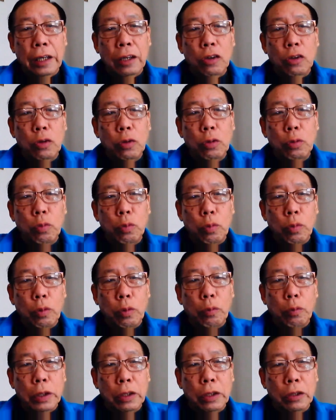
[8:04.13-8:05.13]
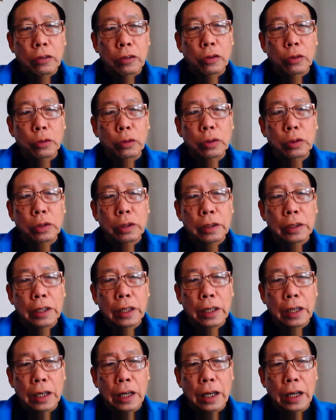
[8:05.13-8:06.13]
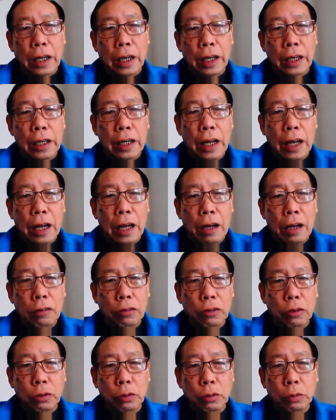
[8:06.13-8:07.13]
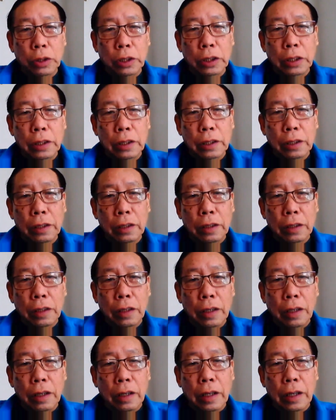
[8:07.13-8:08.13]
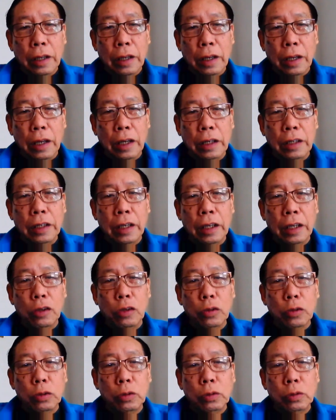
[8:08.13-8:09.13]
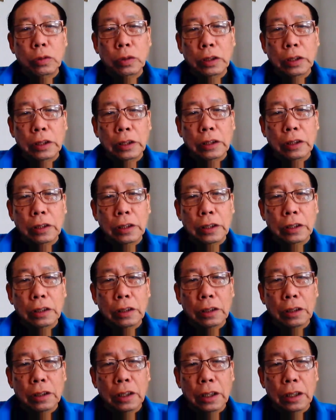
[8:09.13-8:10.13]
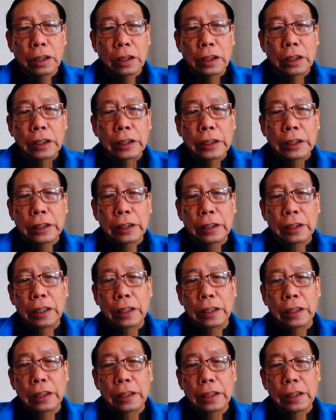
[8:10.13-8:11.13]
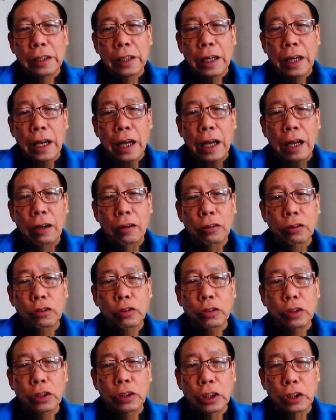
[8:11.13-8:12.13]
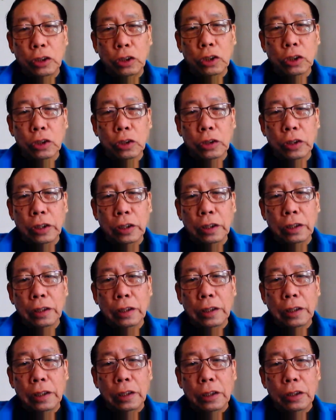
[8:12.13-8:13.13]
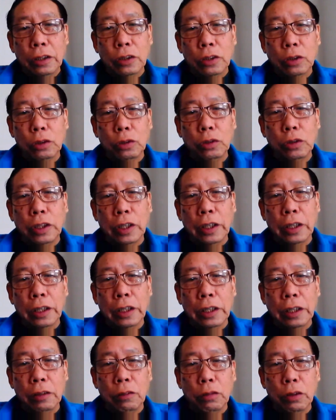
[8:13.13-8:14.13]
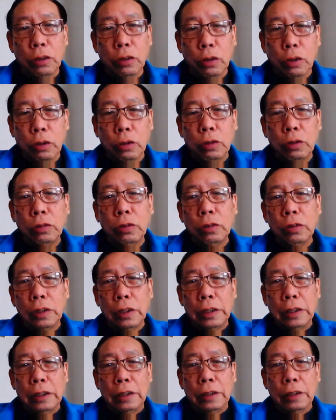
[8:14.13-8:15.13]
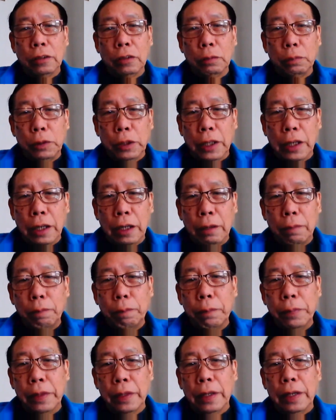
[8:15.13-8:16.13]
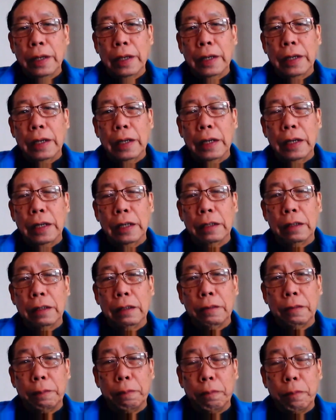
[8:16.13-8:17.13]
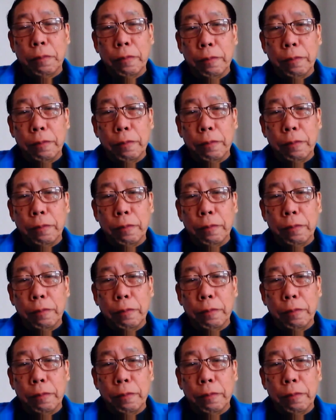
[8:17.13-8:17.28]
they know what to do and how to do it, and they know instantly how to nurture it so that it will grow to become a